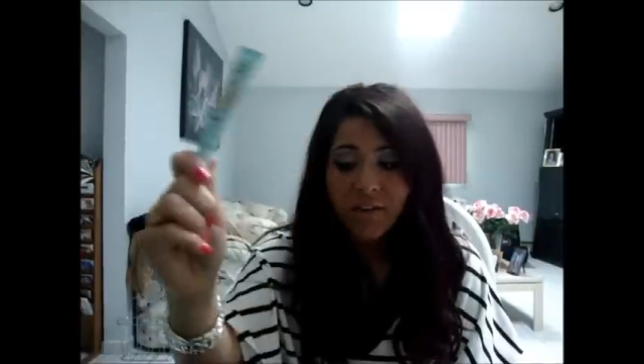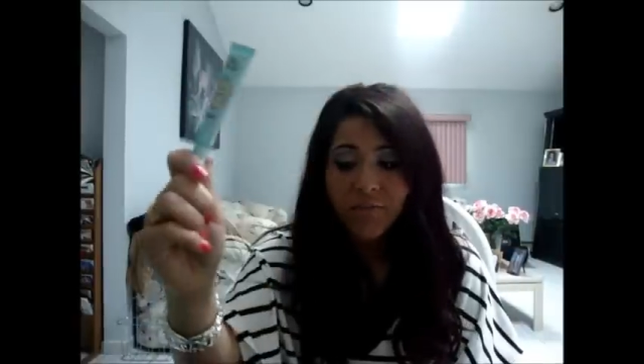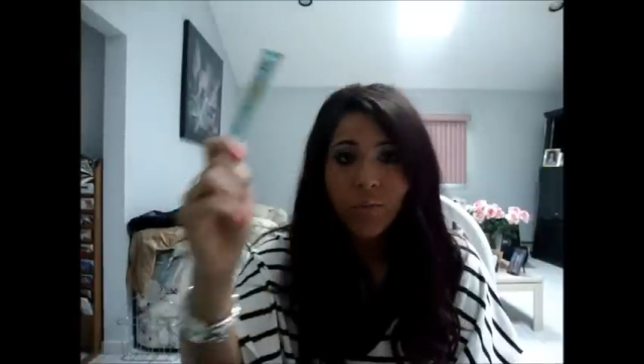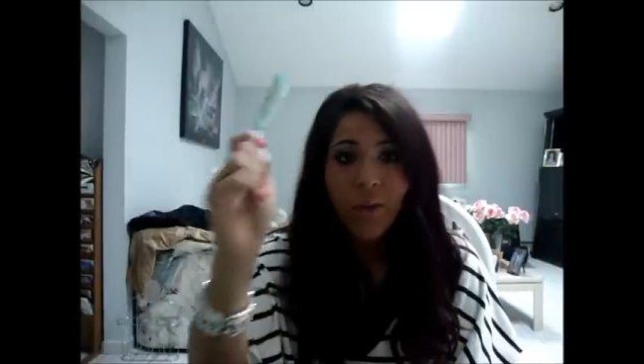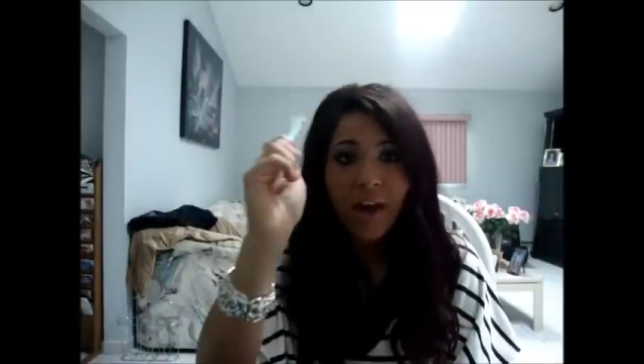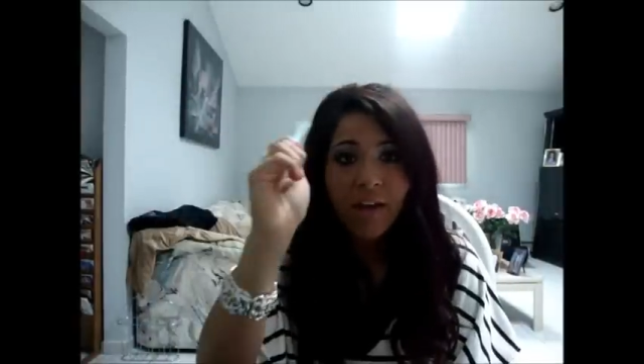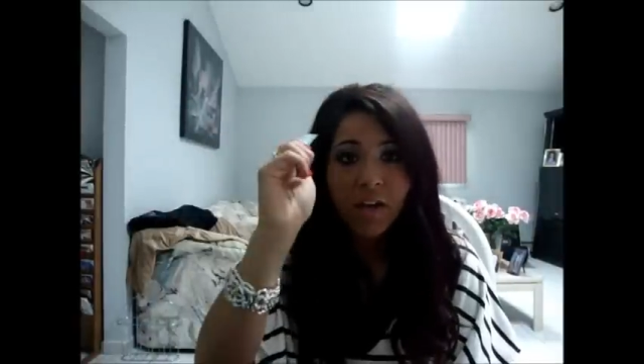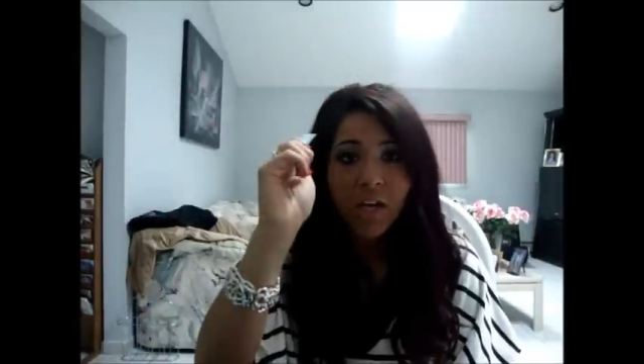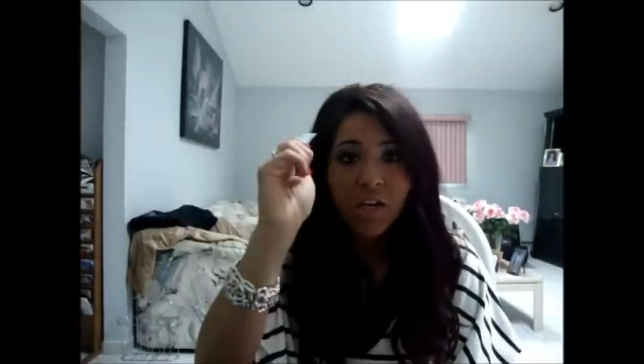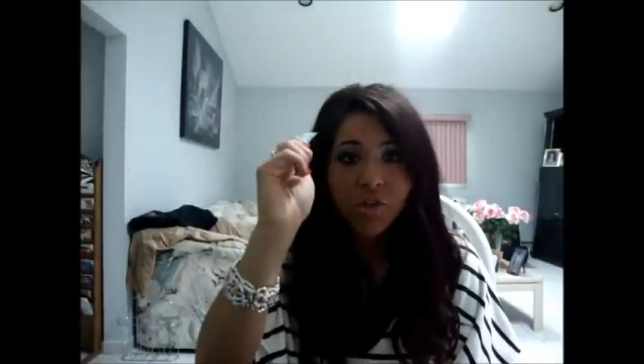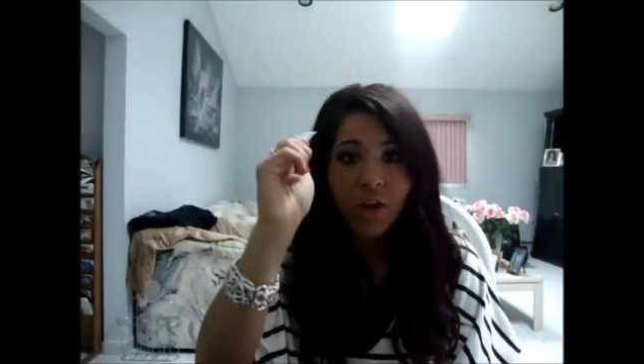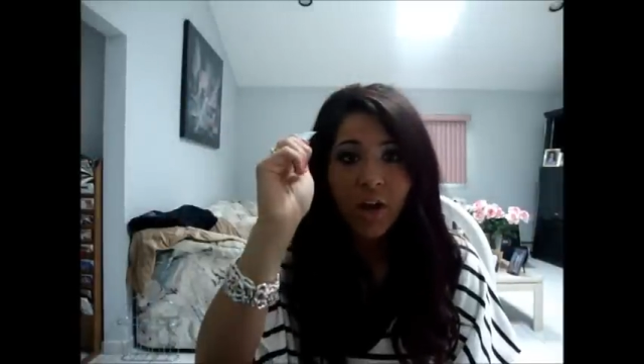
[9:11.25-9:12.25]
If you have
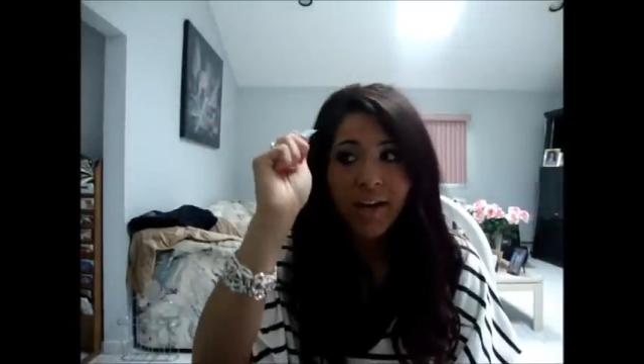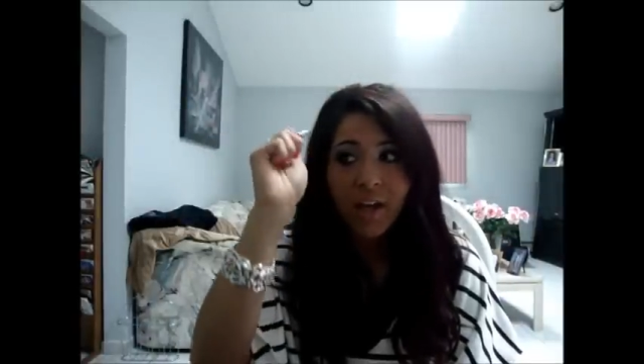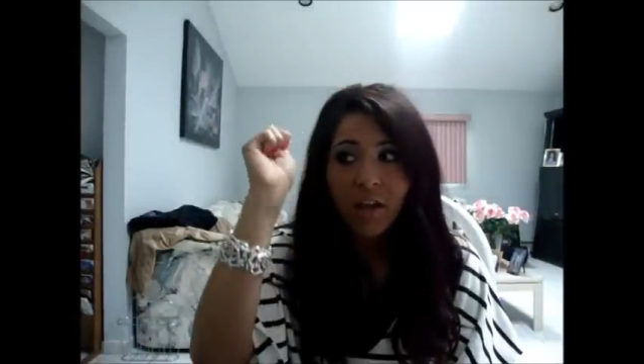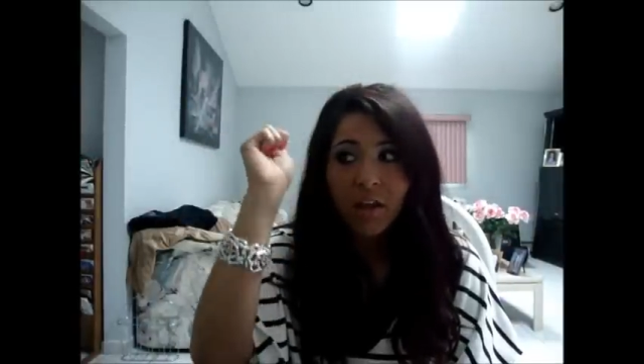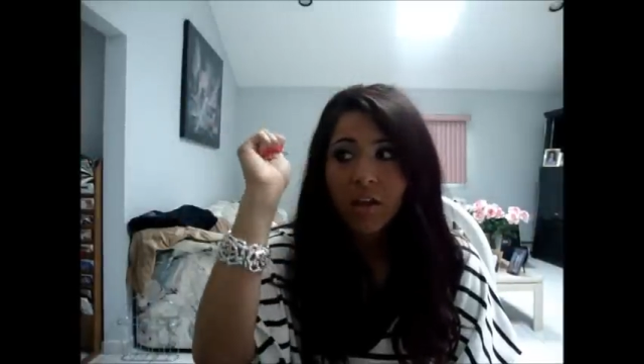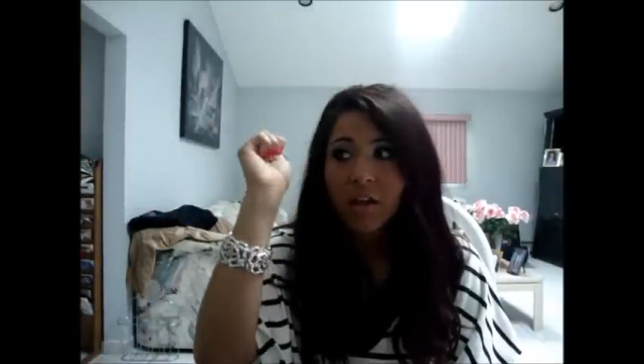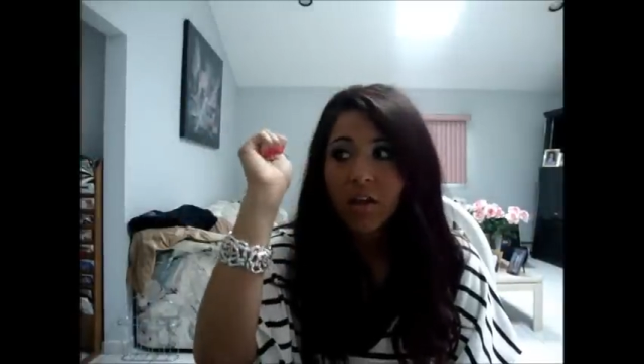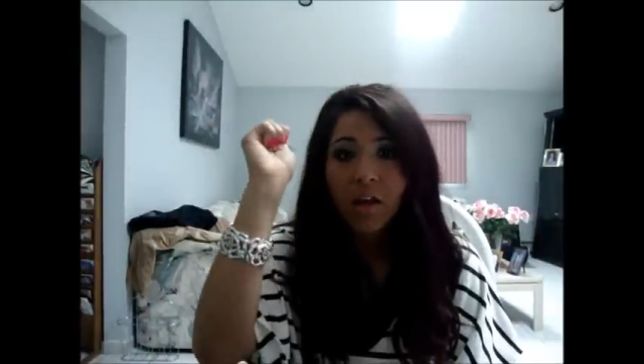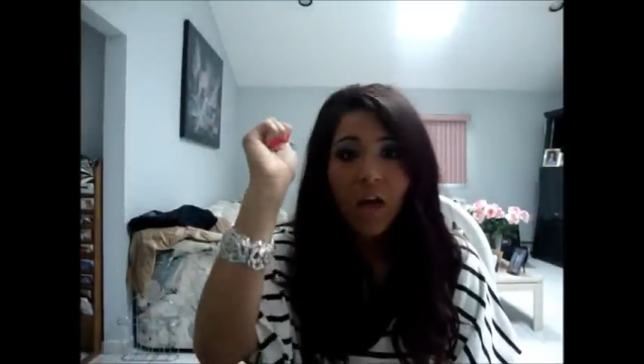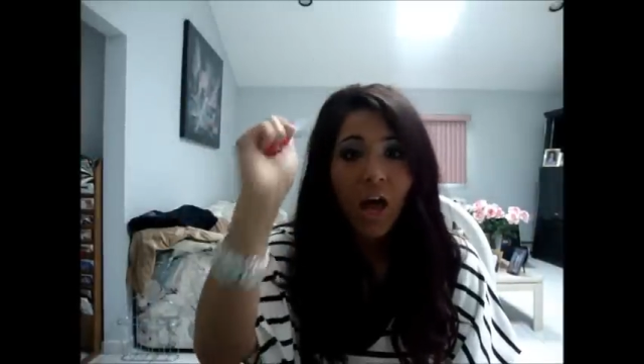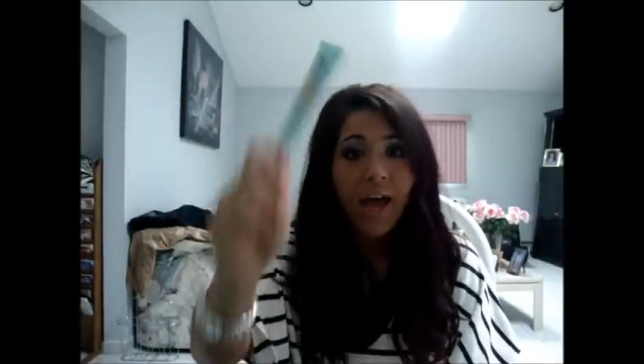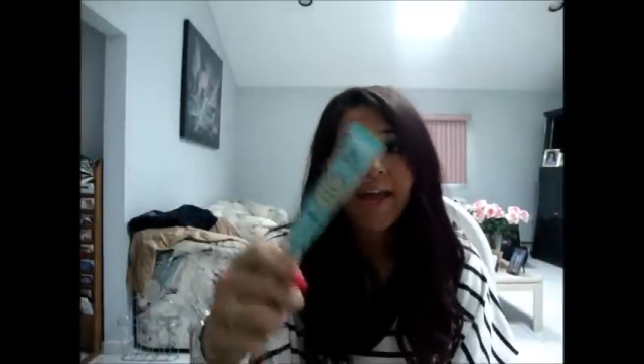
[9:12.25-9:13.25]
not tried it,
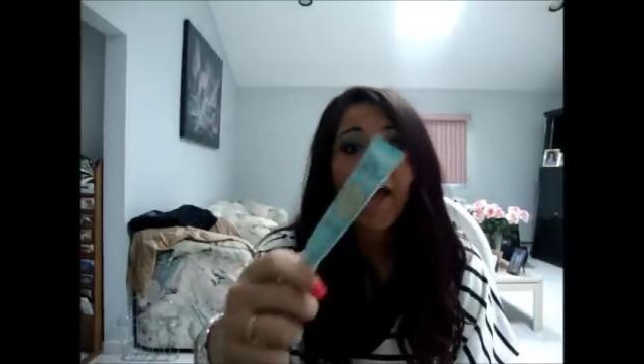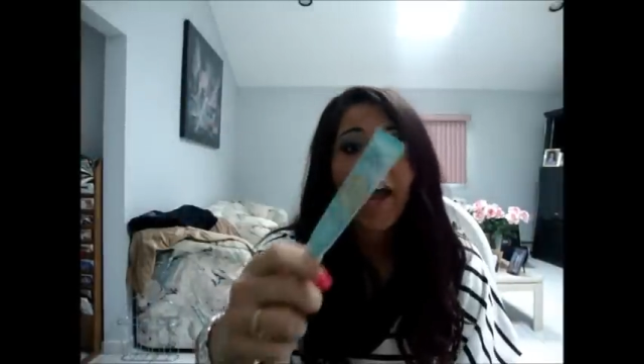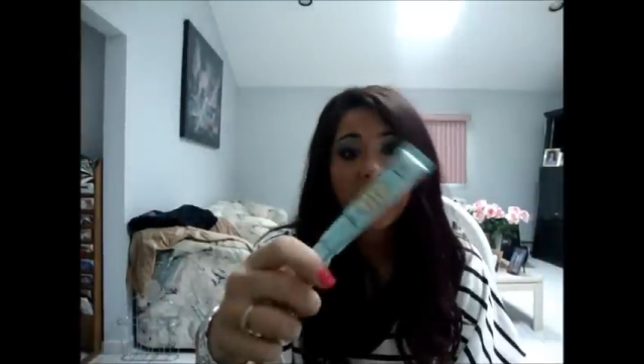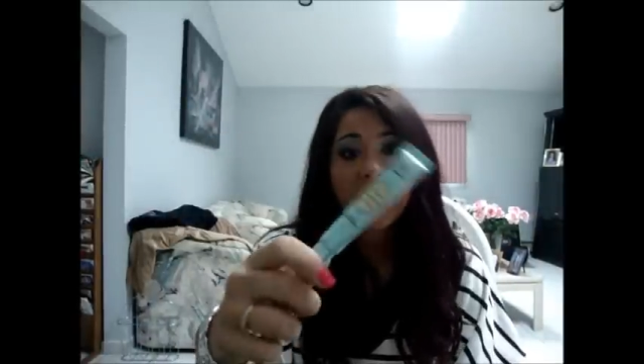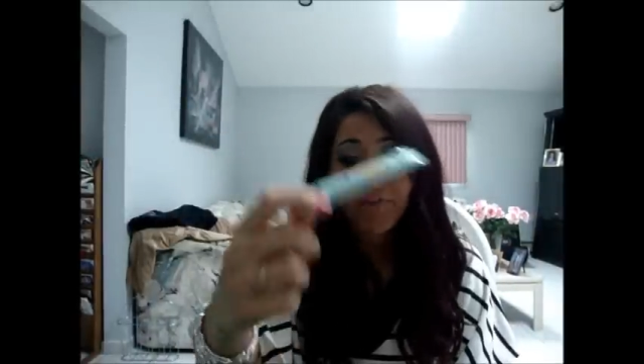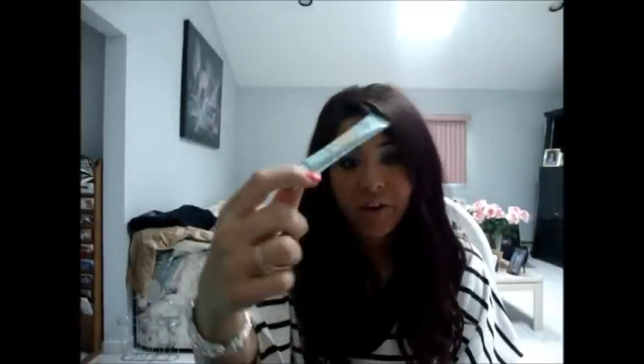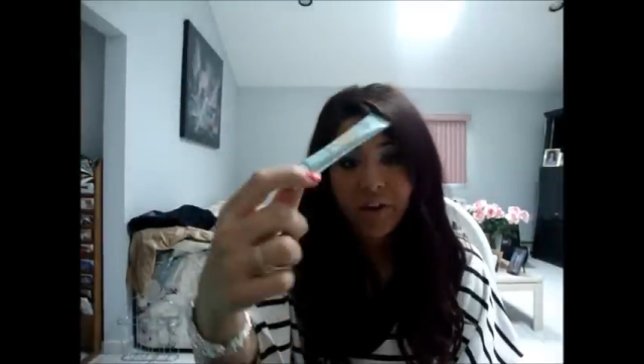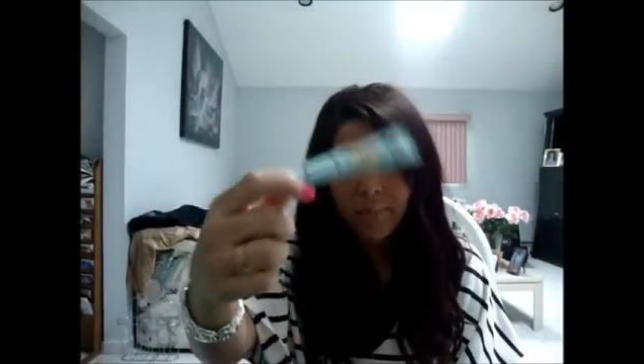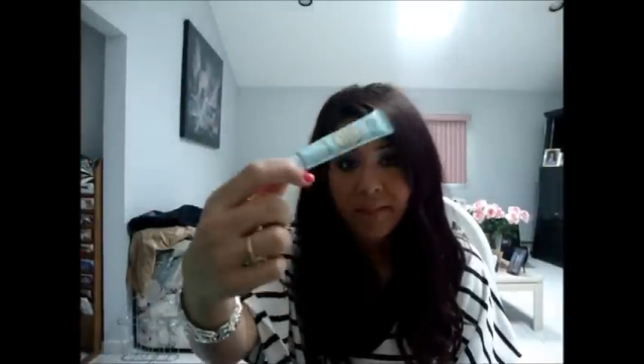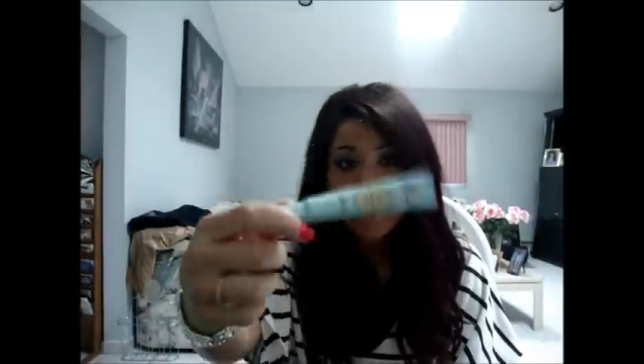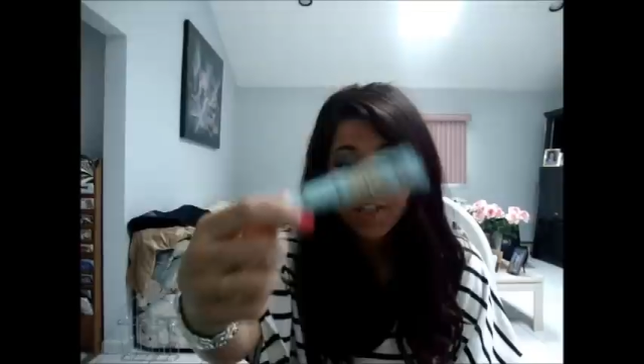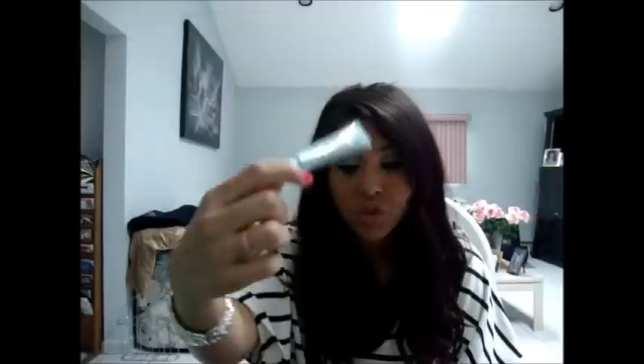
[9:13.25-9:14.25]
I highly
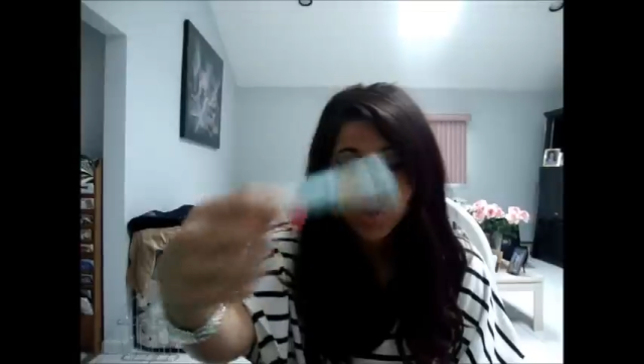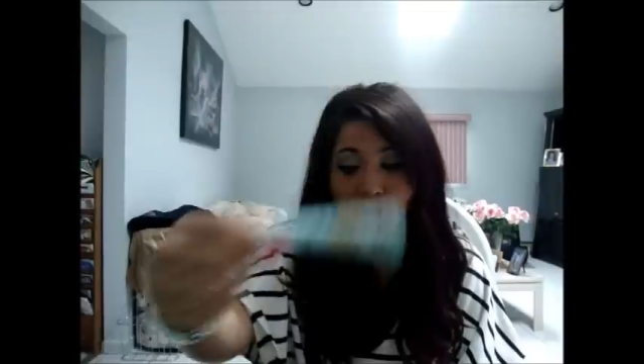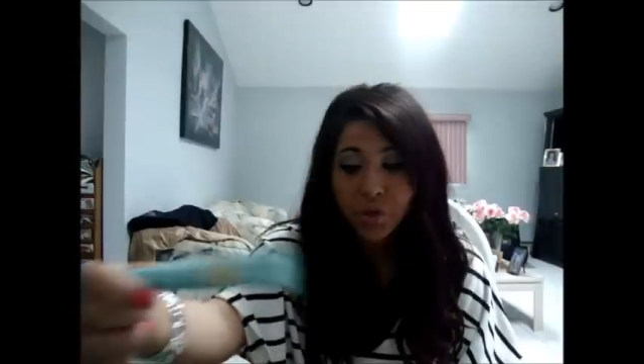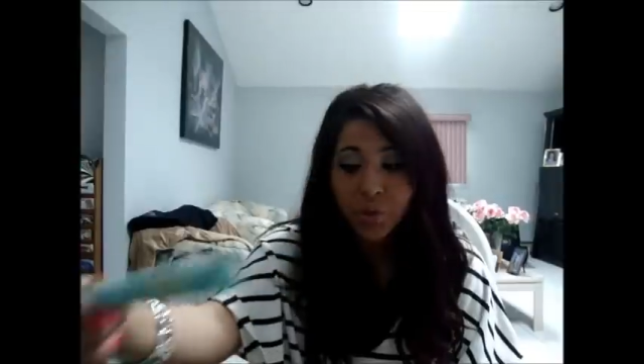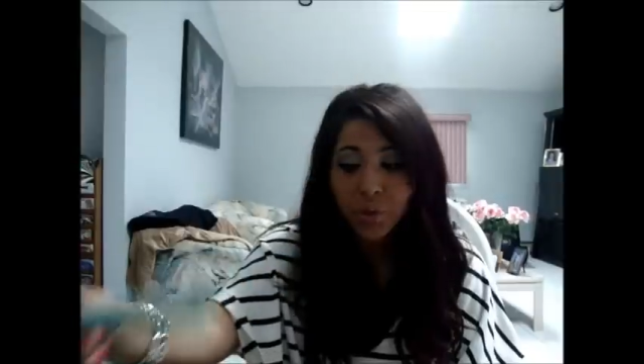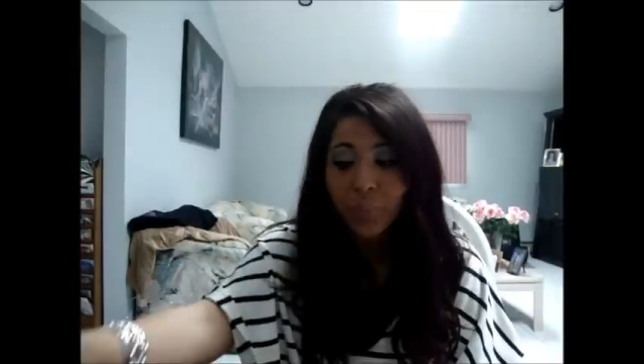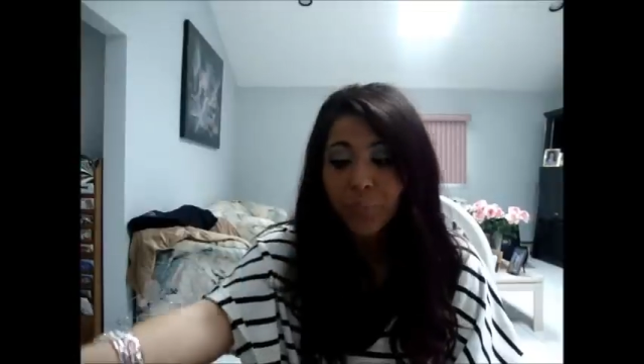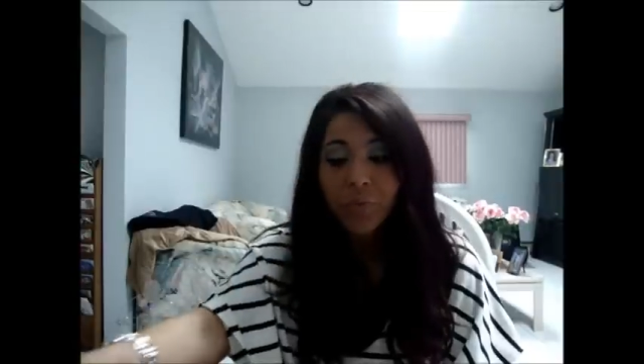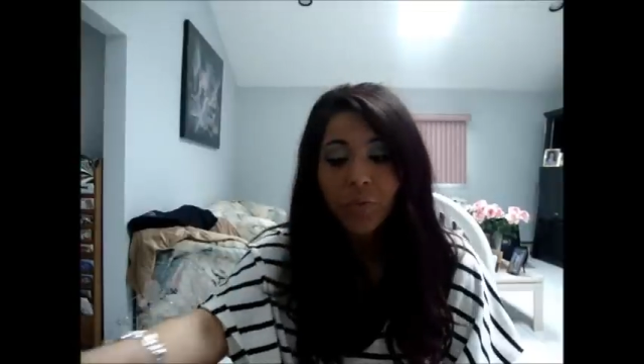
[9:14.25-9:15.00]
recommend this too.